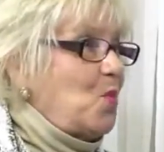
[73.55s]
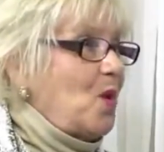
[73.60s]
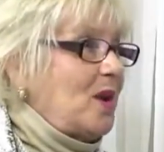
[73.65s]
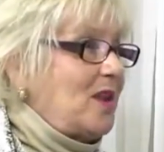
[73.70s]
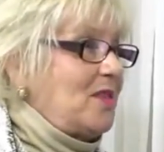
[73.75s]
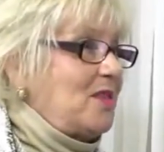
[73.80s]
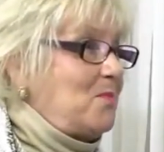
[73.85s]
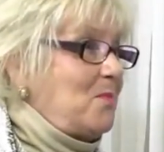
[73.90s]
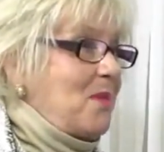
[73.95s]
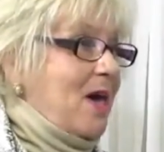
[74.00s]

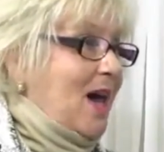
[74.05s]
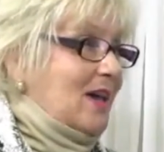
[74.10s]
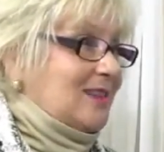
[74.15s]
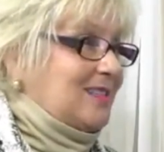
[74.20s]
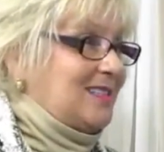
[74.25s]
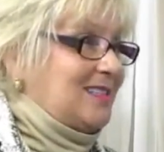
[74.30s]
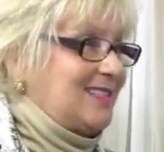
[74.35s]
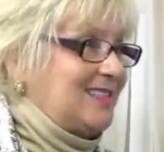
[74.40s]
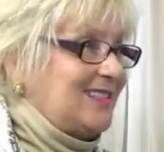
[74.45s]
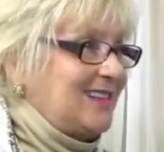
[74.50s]
one of the
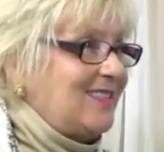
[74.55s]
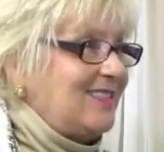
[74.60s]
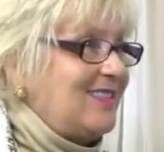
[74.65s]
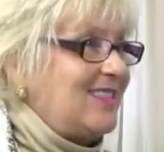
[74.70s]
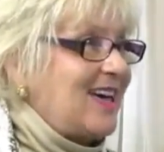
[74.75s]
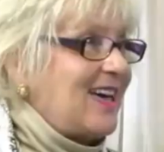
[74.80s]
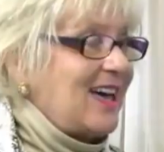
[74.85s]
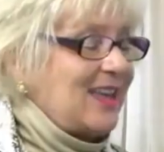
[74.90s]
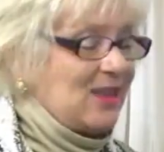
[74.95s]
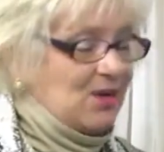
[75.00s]
best
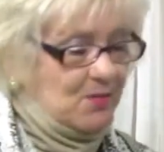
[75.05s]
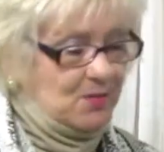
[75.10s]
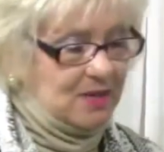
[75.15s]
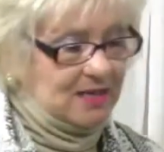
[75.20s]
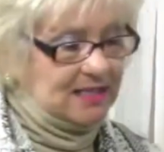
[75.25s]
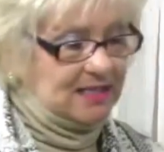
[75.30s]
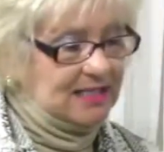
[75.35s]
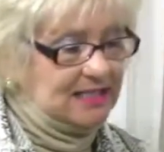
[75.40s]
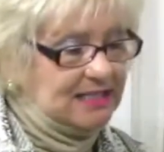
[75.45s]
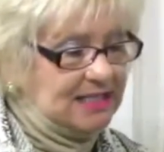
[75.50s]
that your
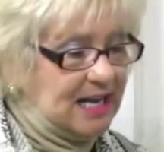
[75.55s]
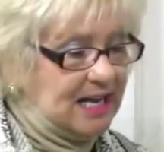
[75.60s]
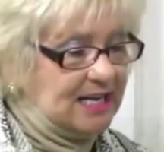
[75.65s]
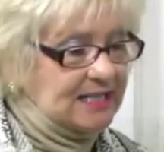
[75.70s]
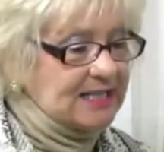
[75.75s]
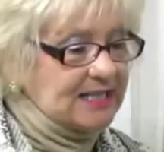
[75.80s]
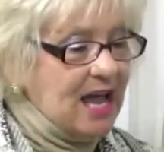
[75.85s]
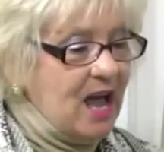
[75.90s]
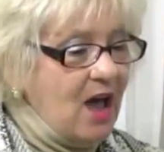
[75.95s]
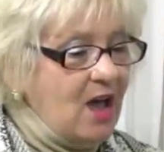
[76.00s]
business
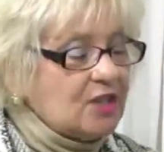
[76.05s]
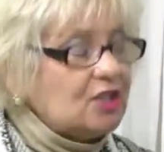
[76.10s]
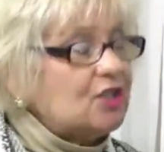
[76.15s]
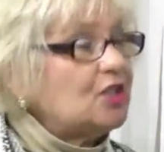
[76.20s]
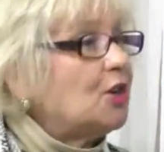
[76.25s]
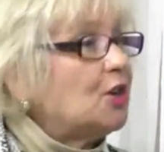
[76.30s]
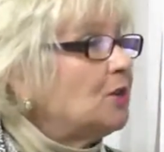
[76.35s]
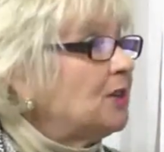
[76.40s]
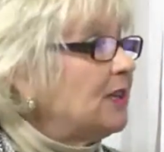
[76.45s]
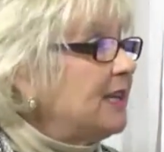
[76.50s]
does.
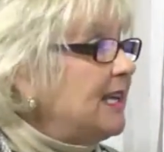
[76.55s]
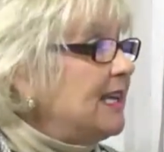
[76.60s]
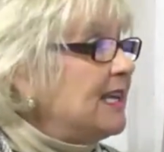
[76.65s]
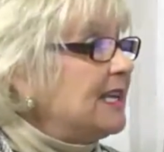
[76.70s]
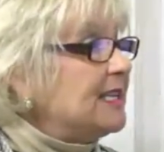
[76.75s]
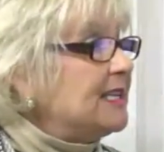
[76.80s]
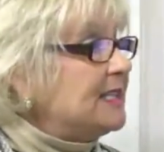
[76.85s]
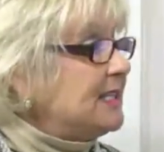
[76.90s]
Certainly, it's